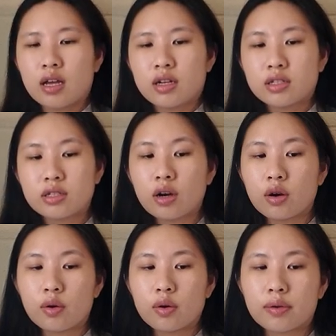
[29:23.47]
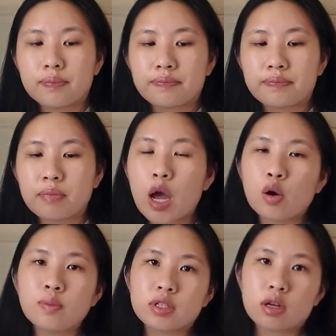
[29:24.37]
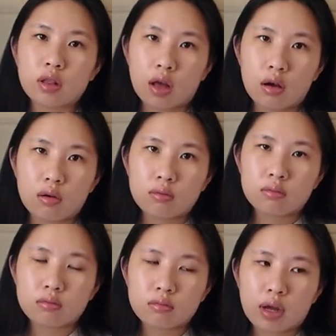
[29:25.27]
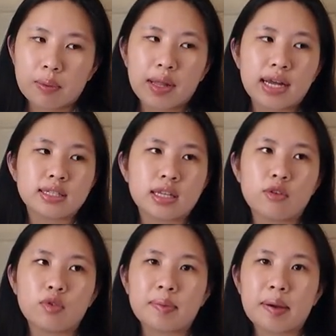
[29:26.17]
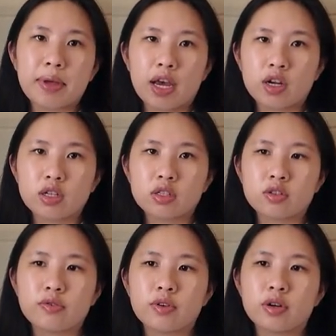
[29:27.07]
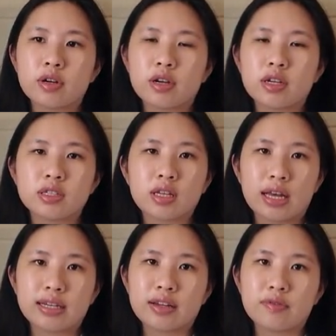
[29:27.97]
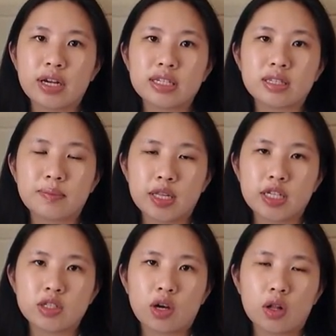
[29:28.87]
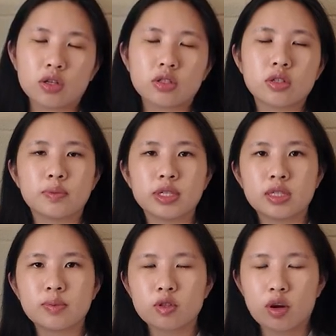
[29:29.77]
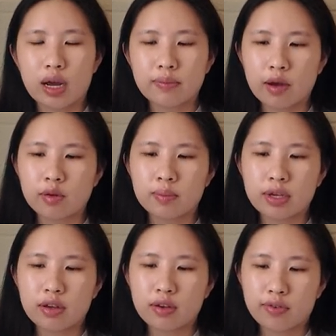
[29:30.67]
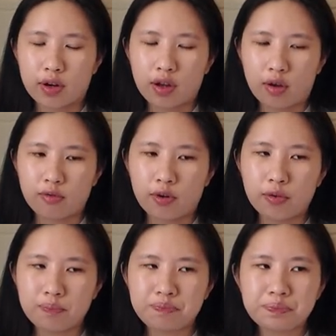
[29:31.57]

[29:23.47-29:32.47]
So my hopes are low. I plan to live with my parents for until I can raise a million dollars. So please subscribe. That would be very helpful.